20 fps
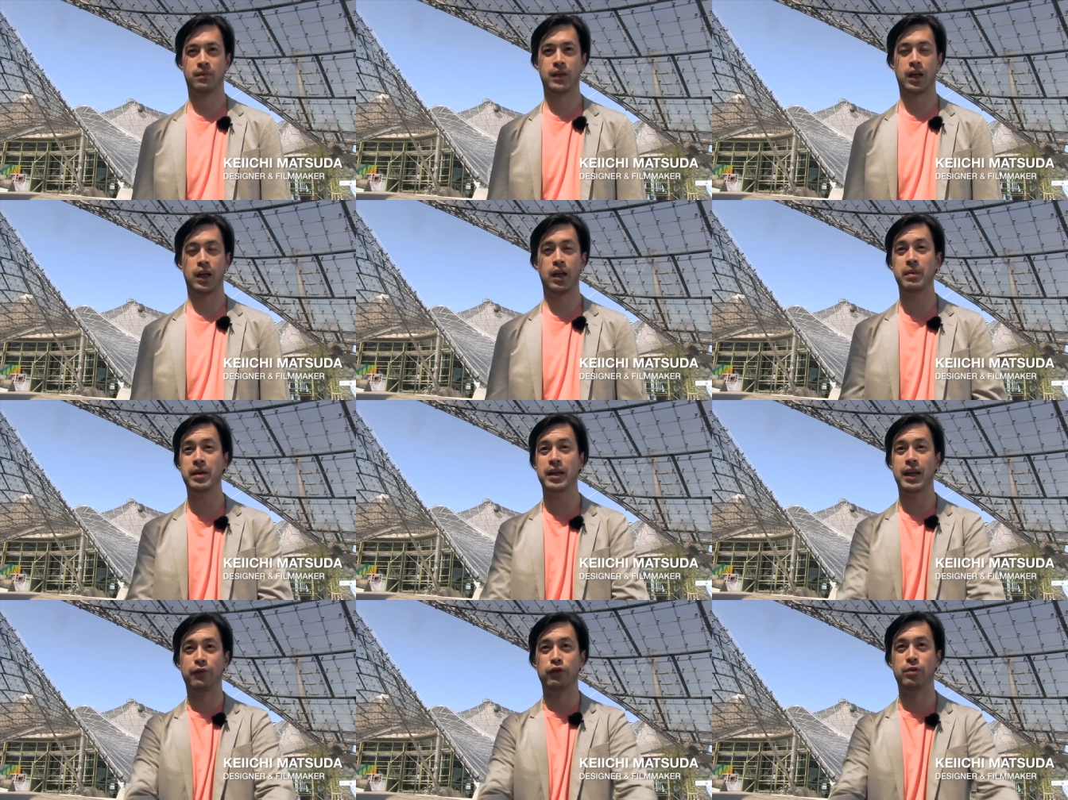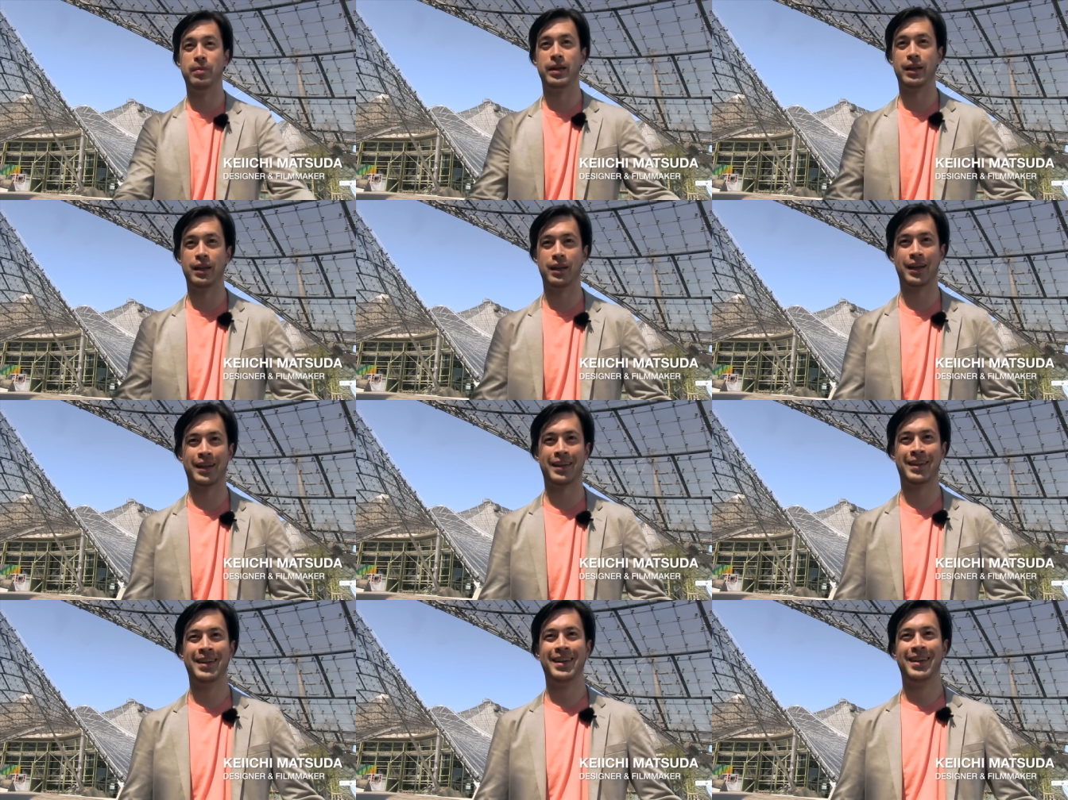And I mean everybody,
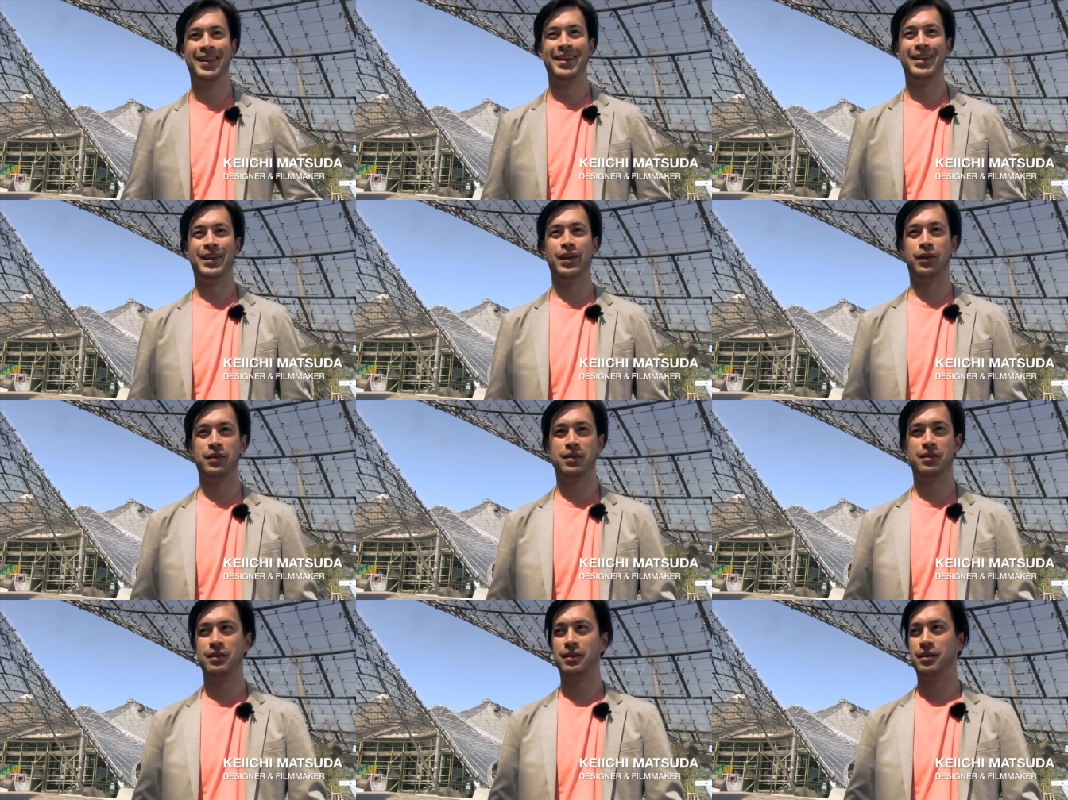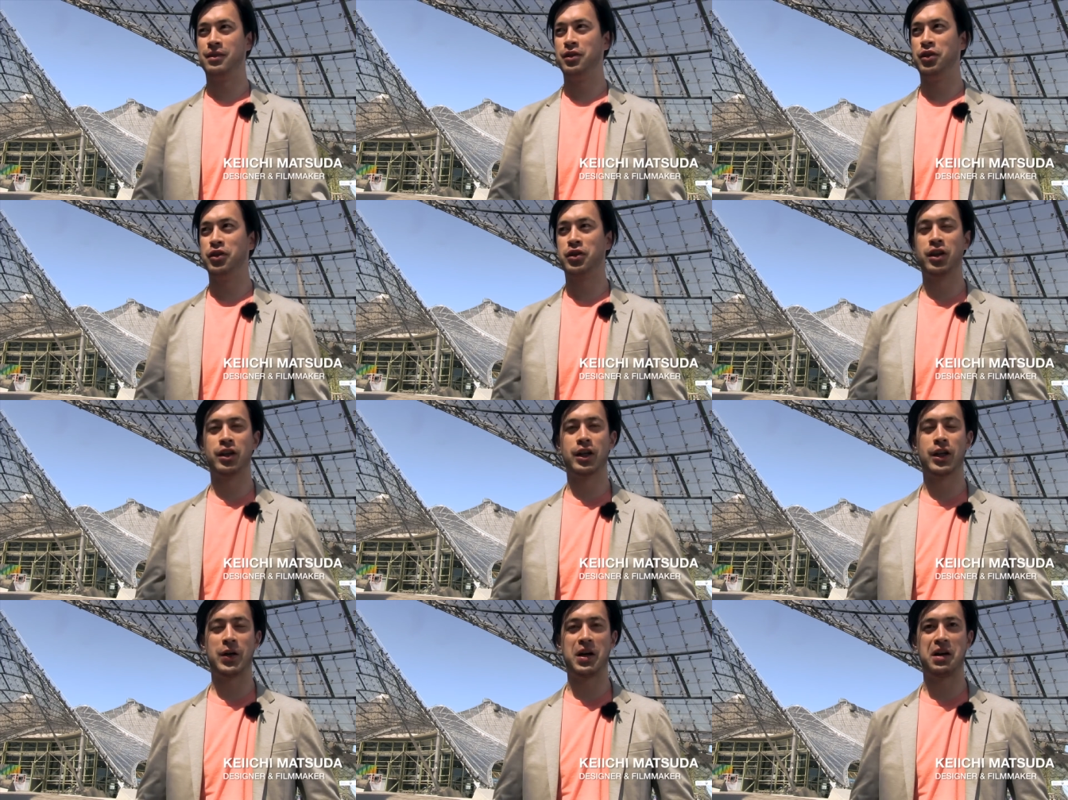like, you know, you
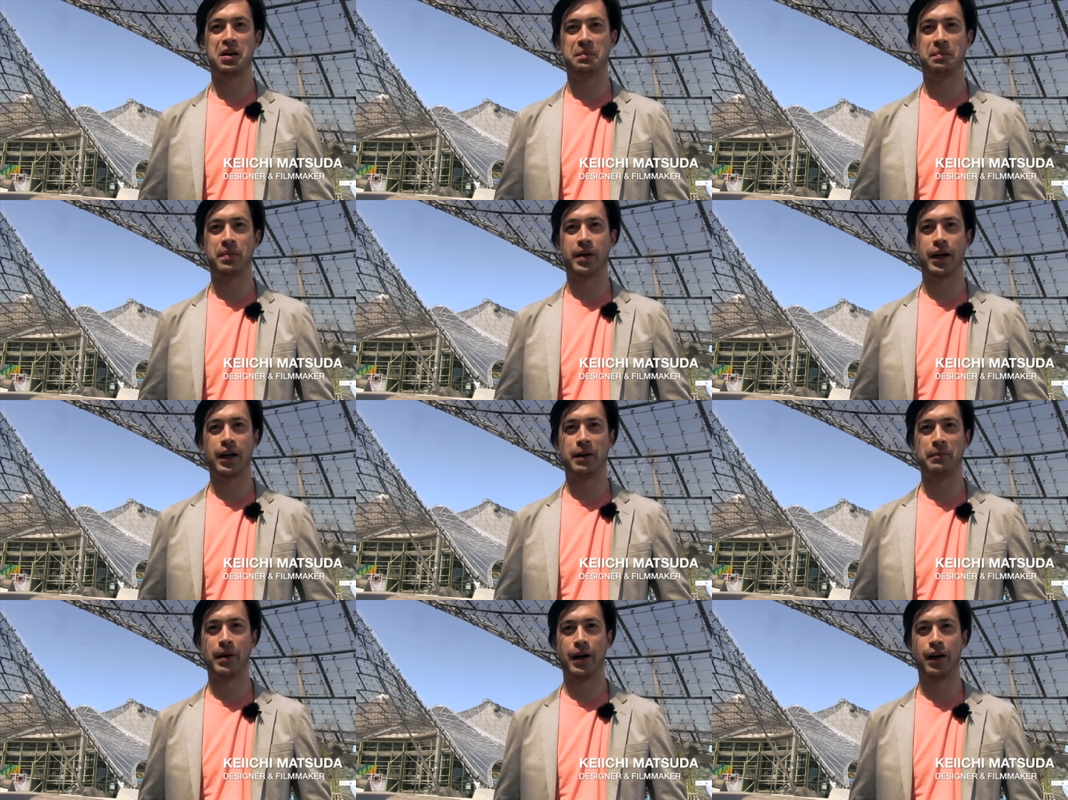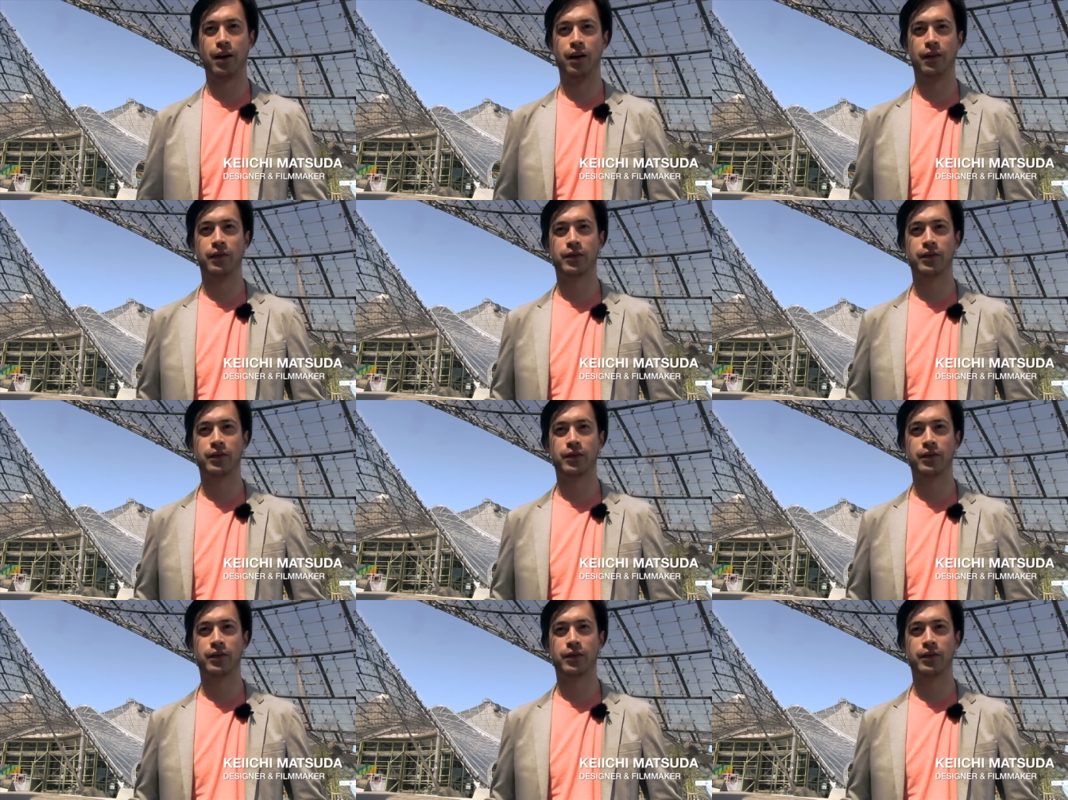can go out and buy a pair